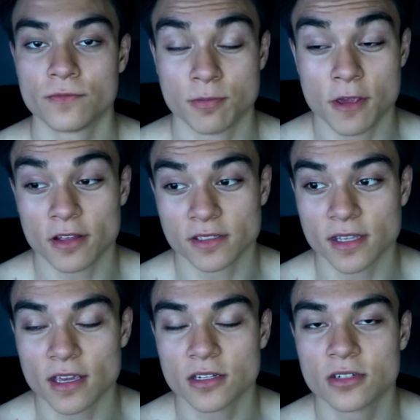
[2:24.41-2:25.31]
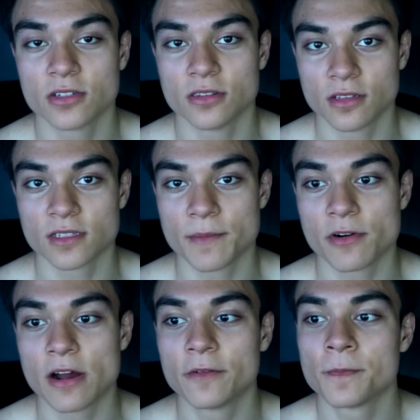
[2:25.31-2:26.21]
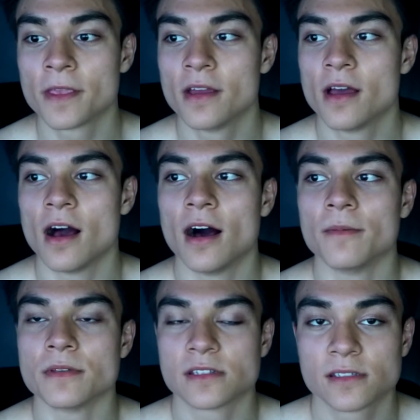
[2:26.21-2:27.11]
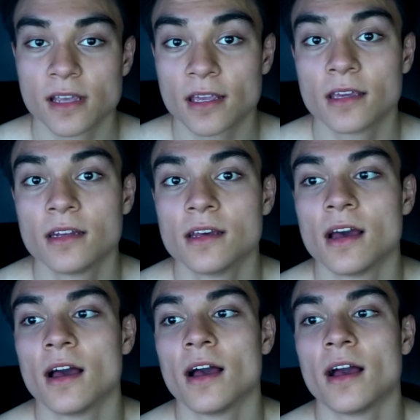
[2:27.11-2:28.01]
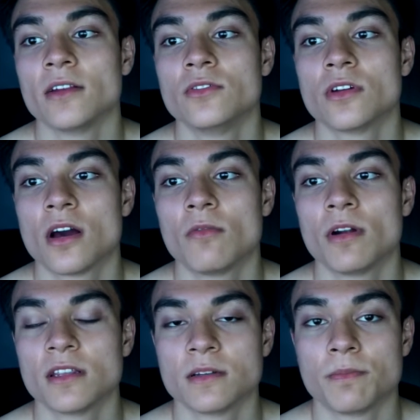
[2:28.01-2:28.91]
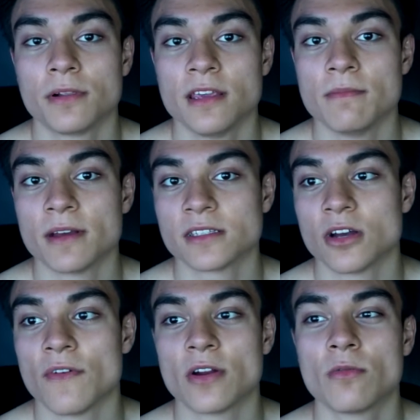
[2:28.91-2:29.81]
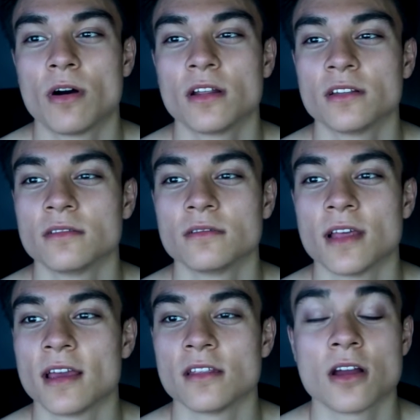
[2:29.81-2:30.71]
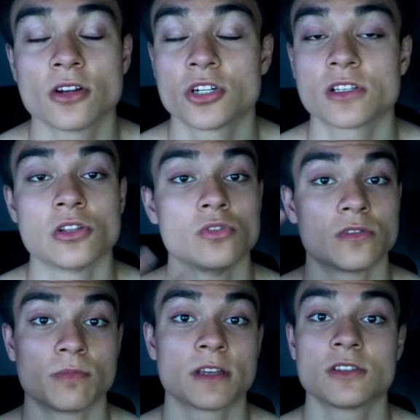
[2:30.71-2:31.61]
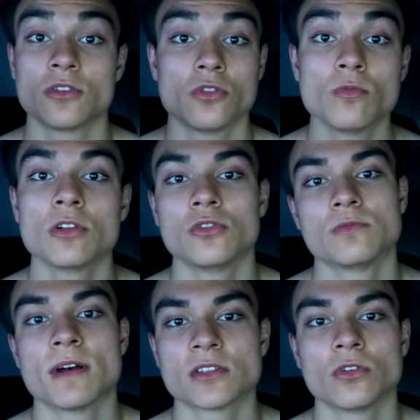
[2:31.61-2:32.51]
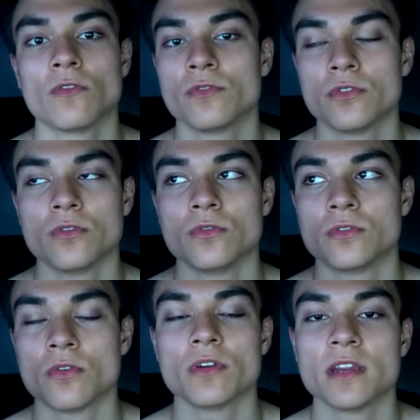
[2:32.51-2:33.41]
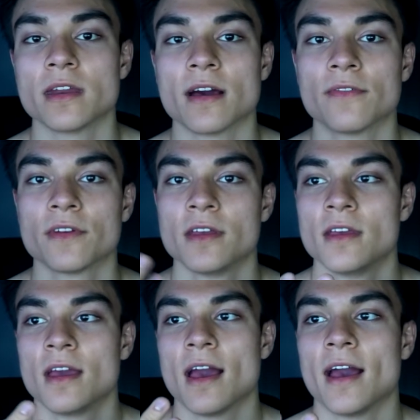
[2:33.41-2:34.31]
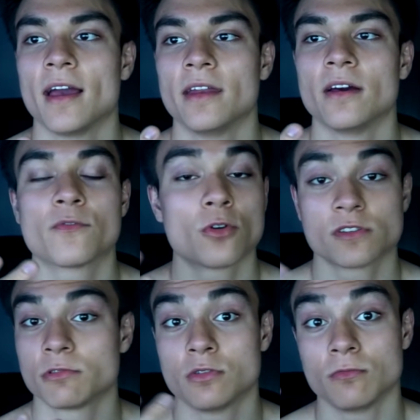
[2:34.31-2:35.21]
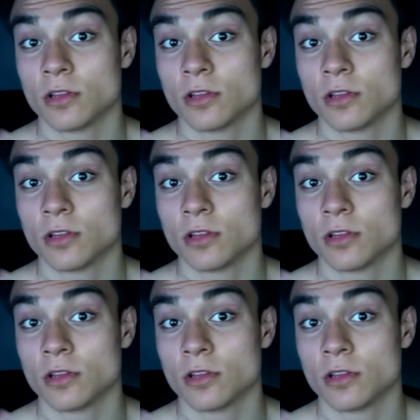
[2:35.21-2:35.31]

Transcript: to be on stage this time around. Um, second, I do not want to deplete myself. I don't want to like not just lose because you, you will lose muscle if you don't eat enough, and of course with